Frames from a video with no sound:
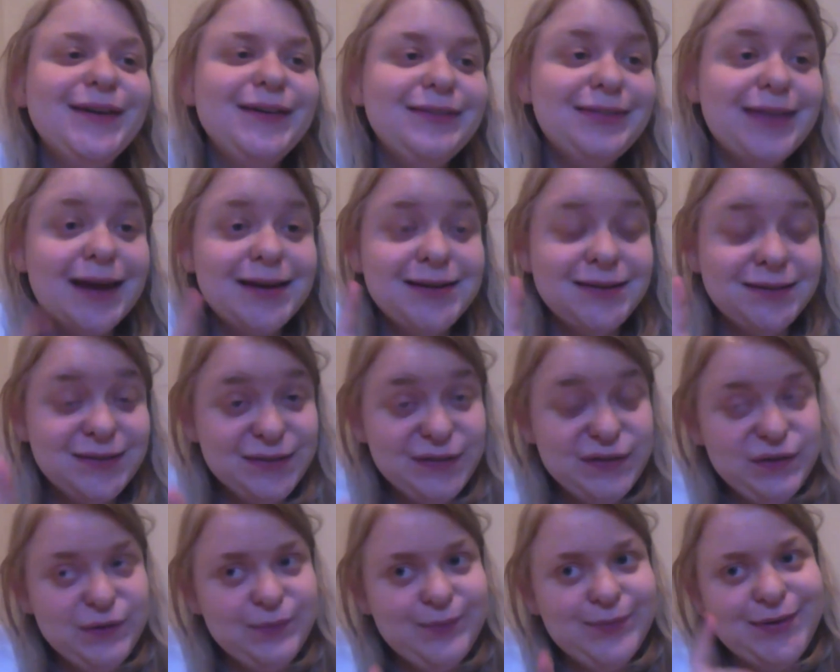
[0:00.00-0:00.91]
That is
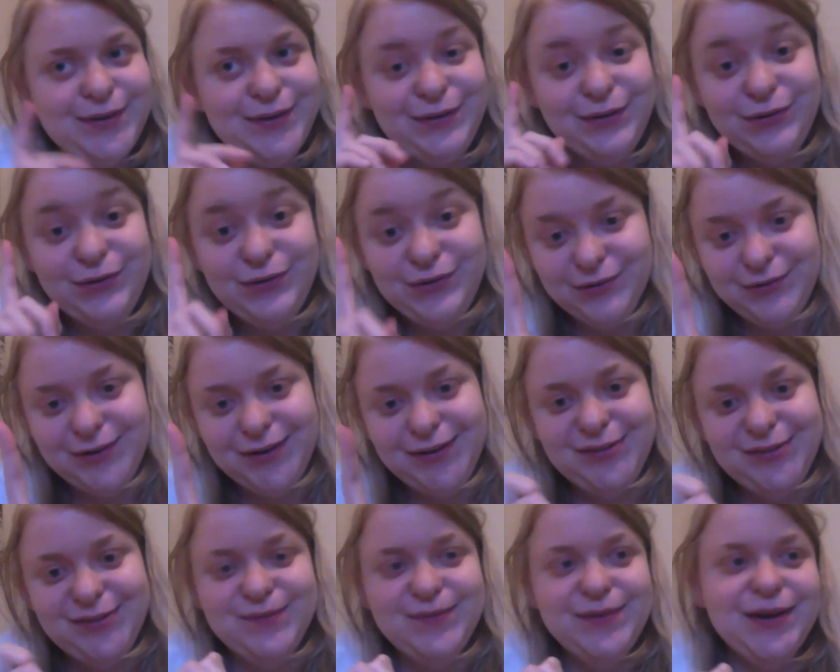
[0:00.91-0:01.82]
stupid. You should
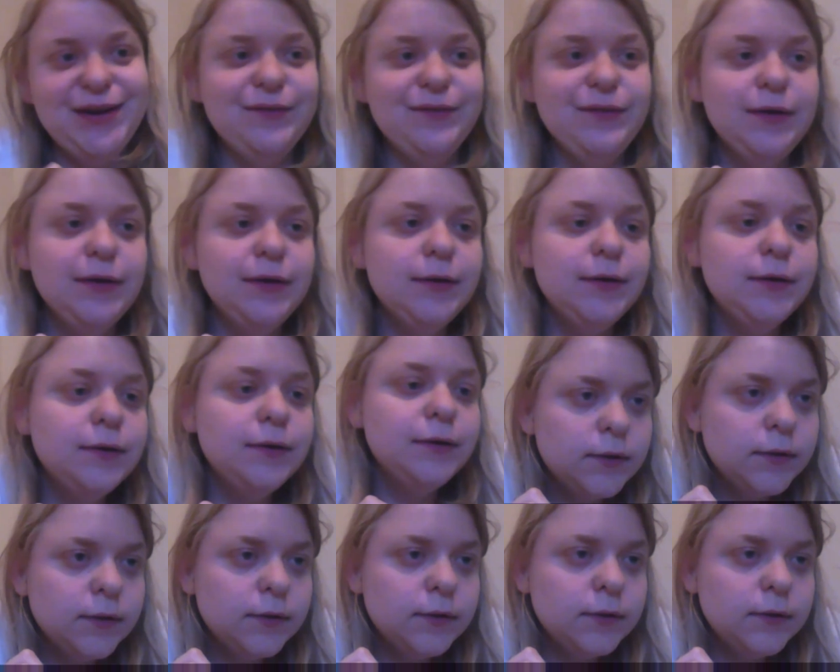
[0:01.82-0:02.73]
write them down.
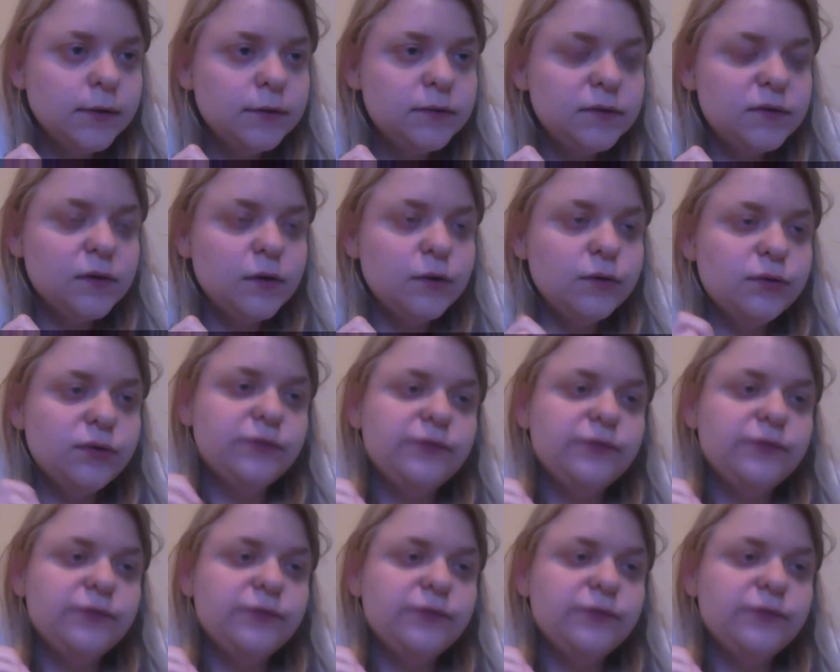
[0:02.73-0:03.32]
So the